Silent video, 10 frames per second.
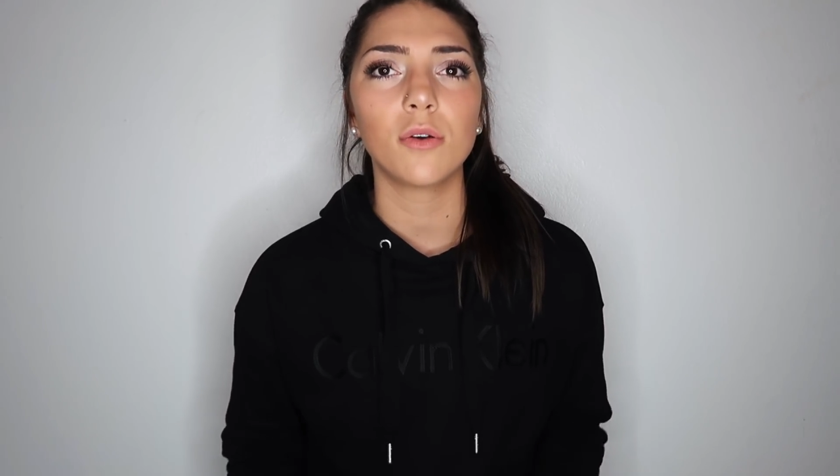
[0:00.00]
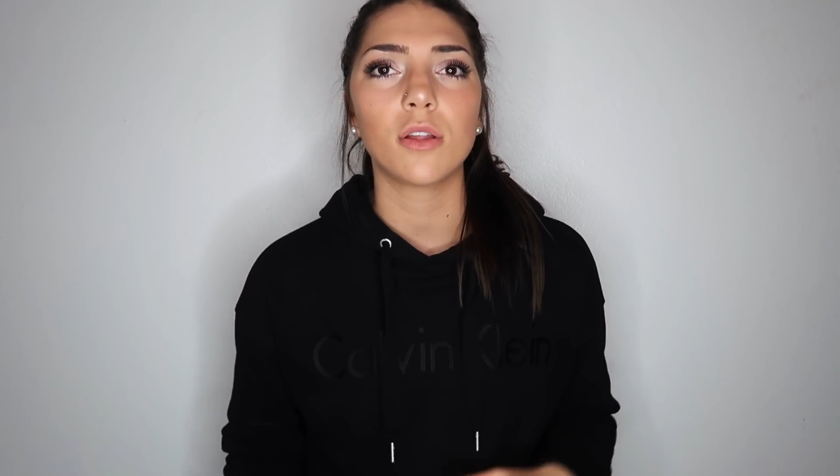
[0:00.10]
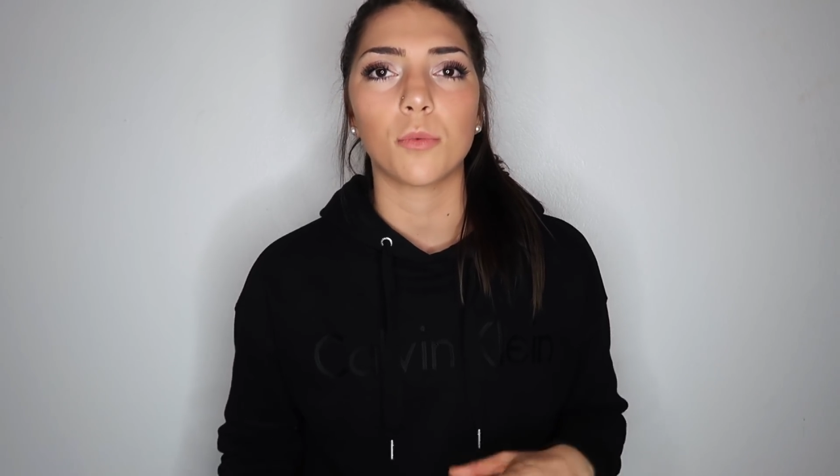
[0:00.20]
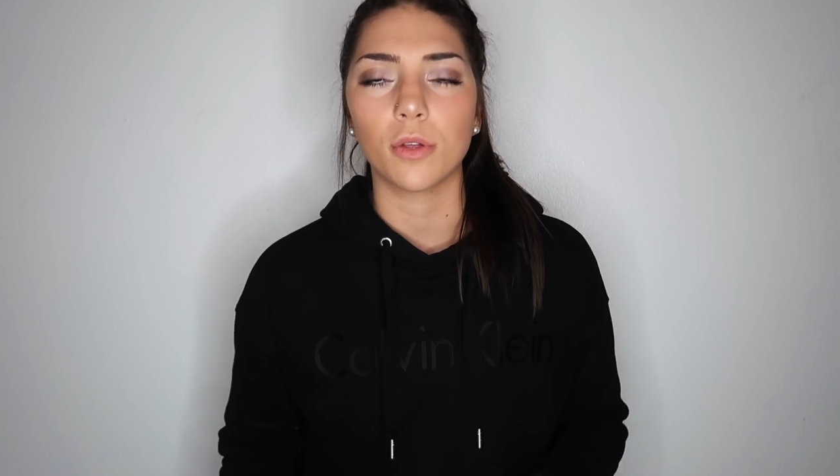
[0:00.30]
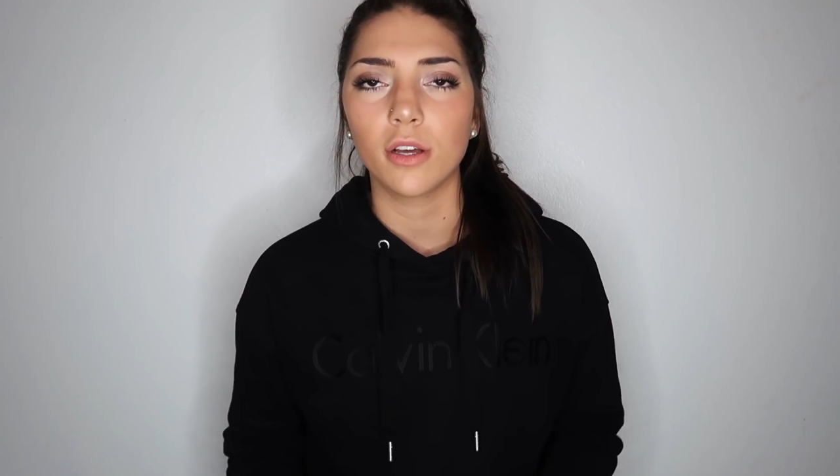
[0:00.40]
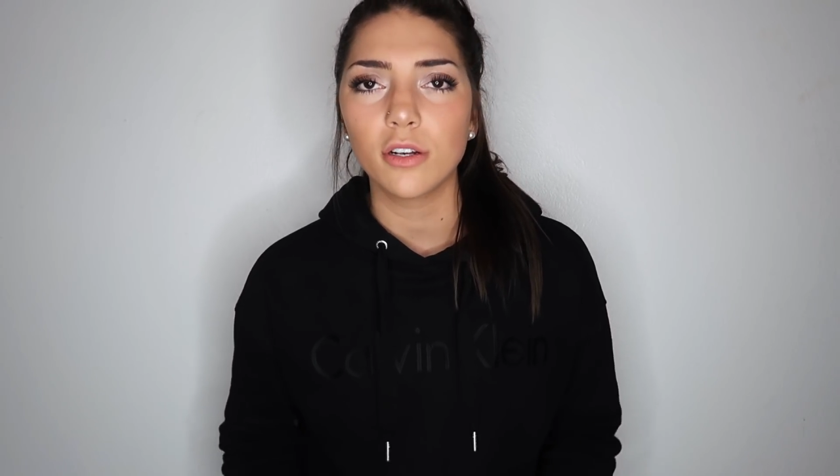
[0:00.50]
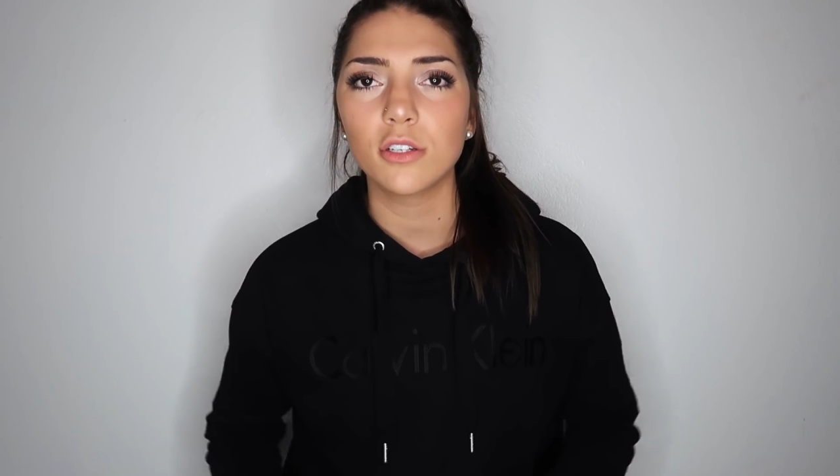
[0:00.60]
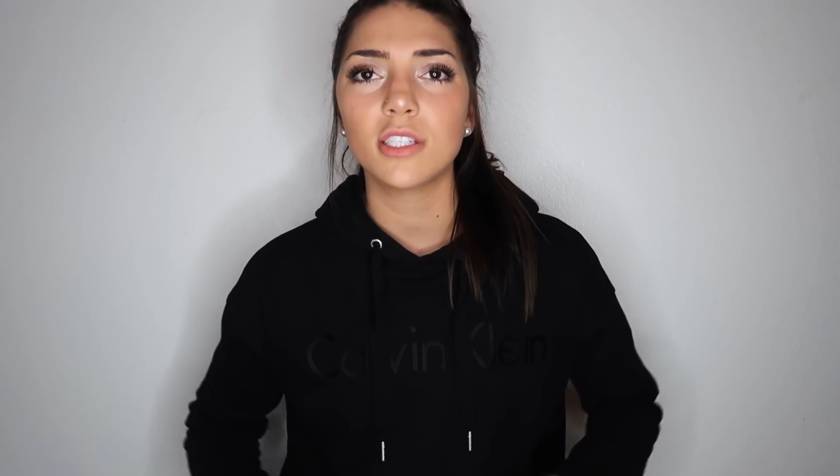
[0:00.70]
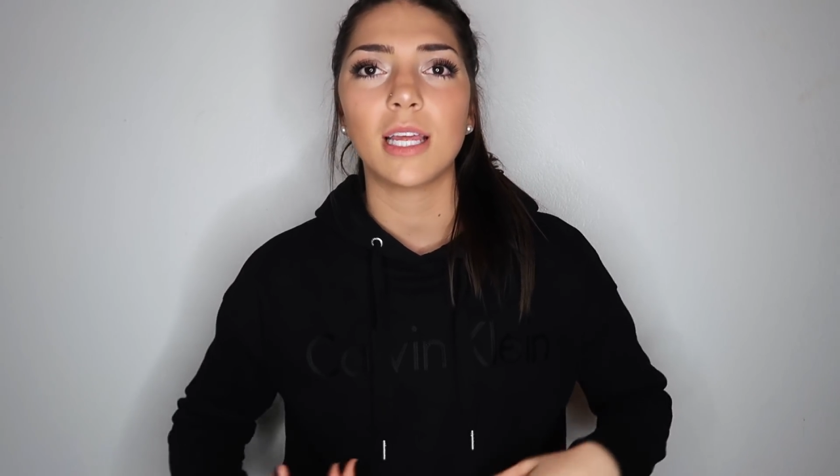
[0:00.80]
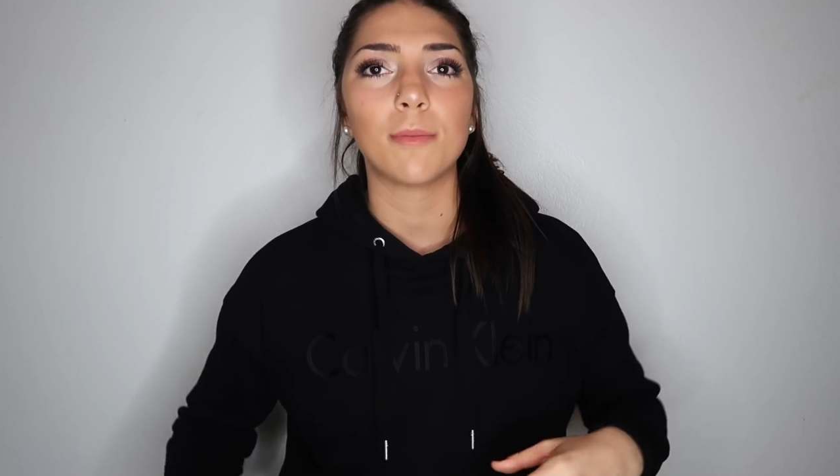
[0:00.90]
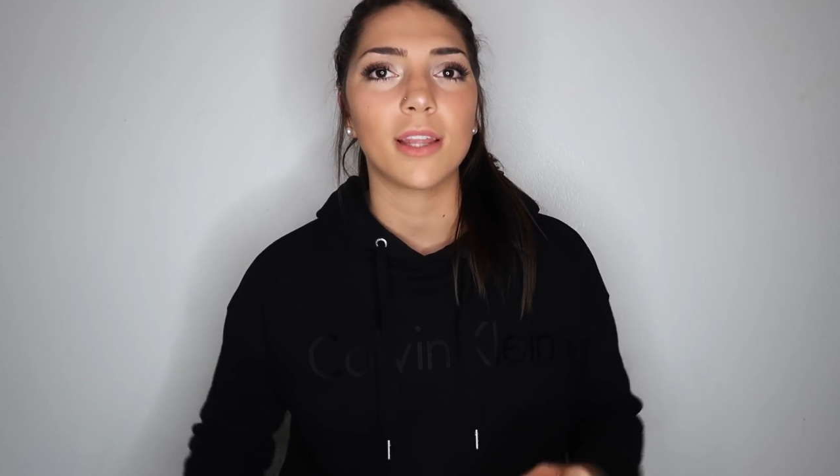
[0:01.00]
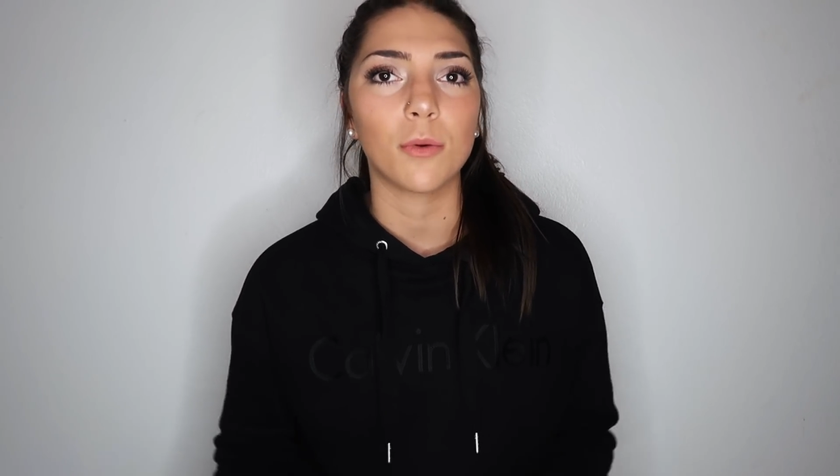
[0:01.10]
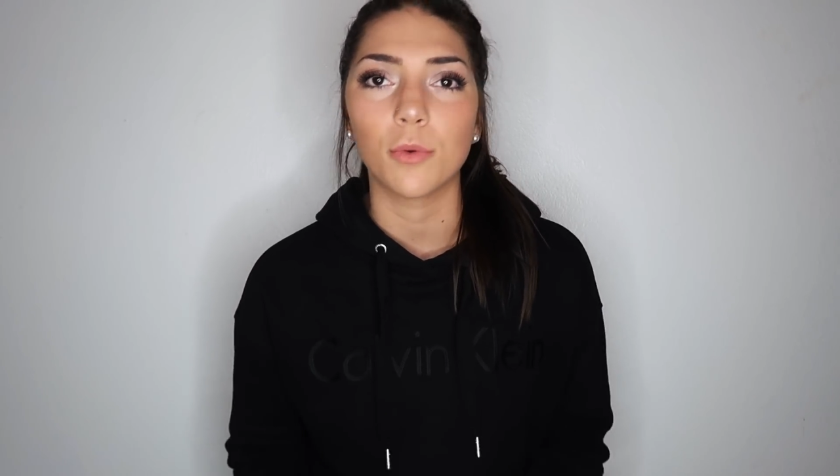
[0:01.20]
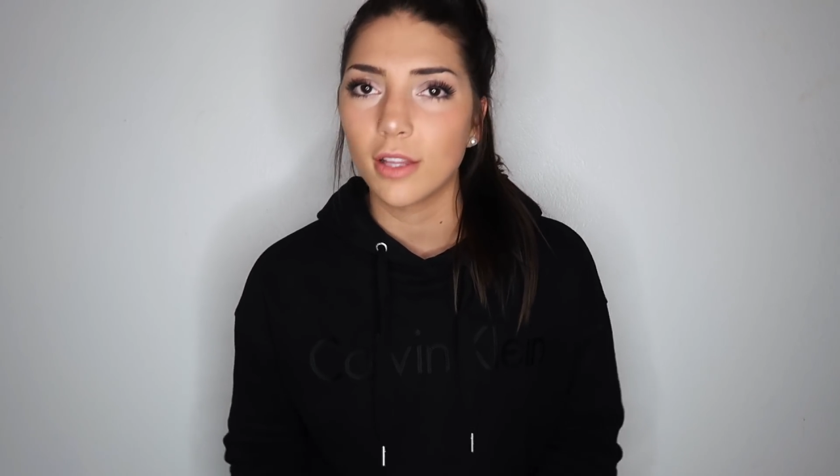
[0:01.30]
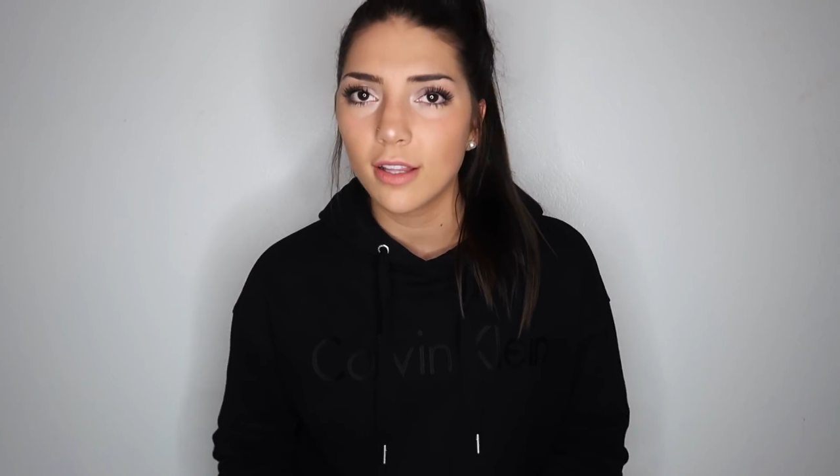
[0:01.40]
and they're really on your team, and they
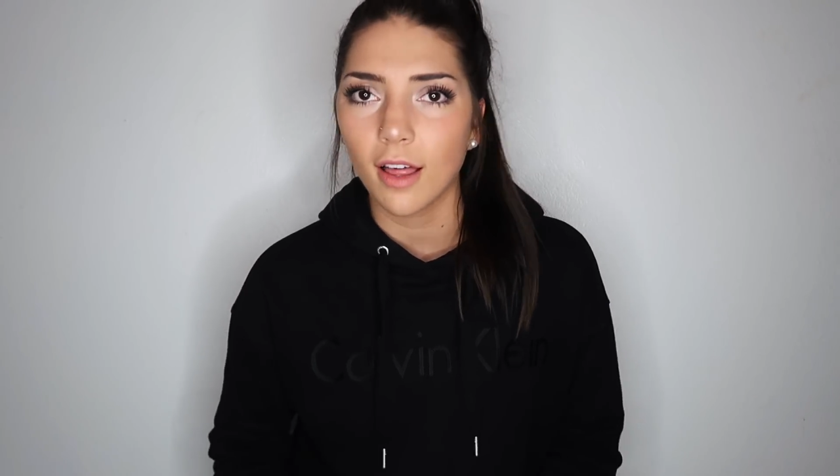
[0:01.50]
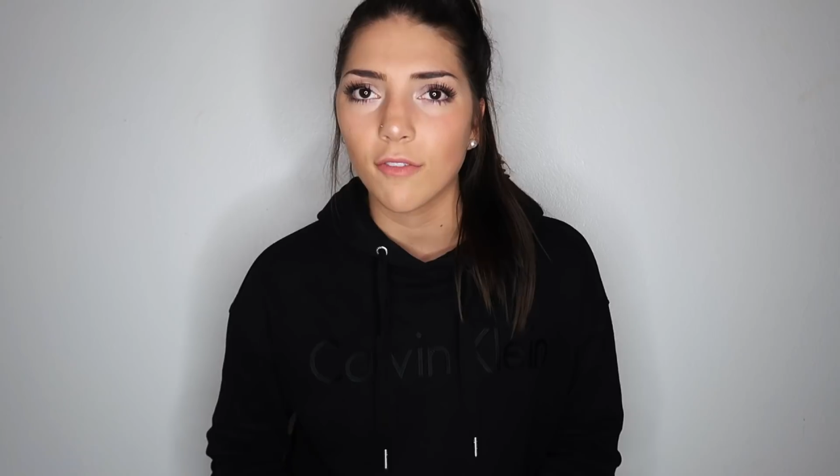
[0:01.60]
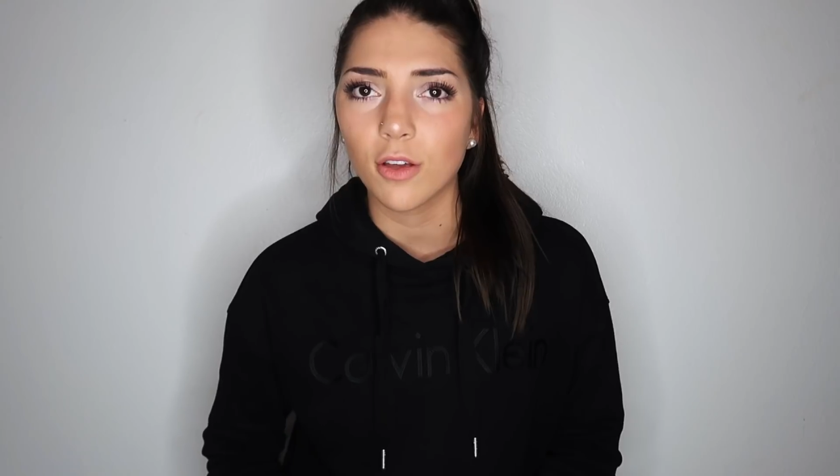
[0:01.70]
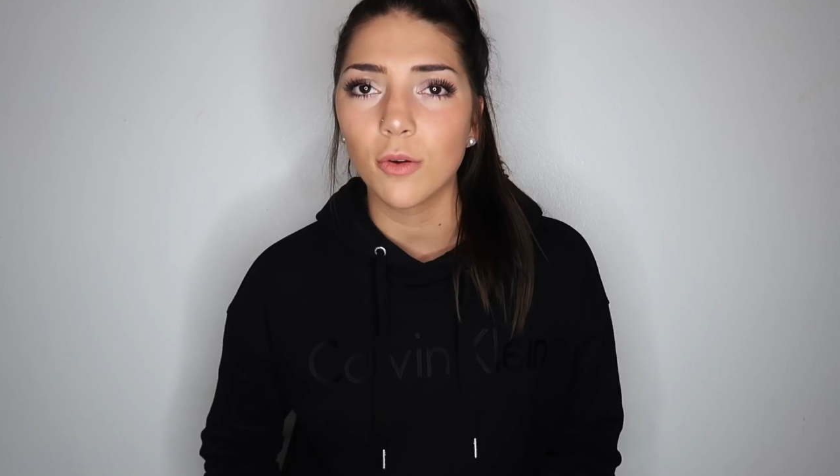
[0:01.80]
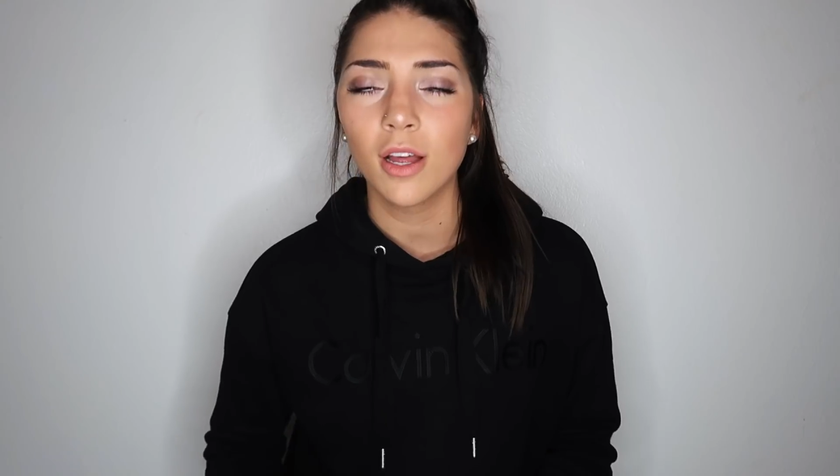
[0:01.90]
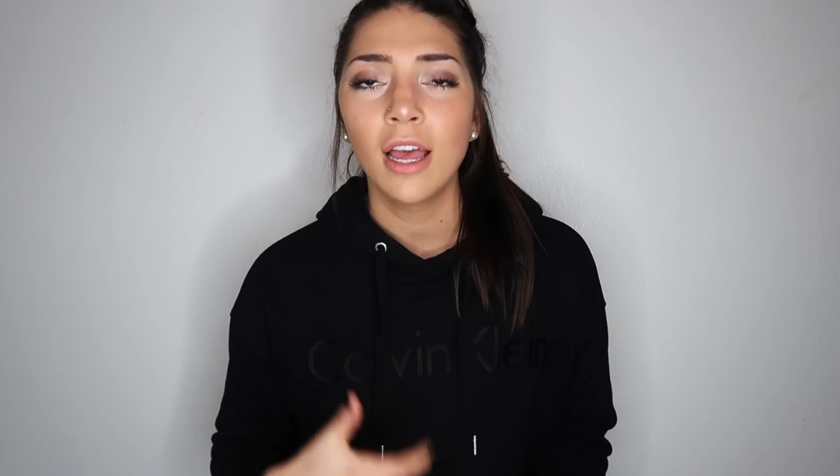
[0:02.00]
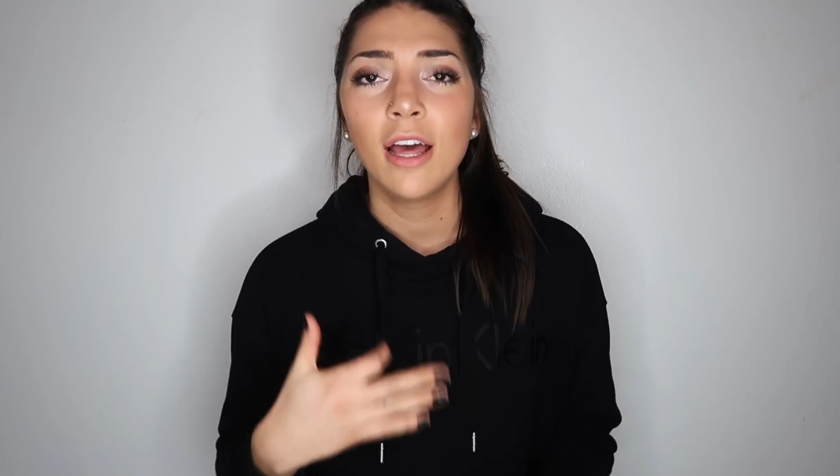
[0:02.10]
really love you,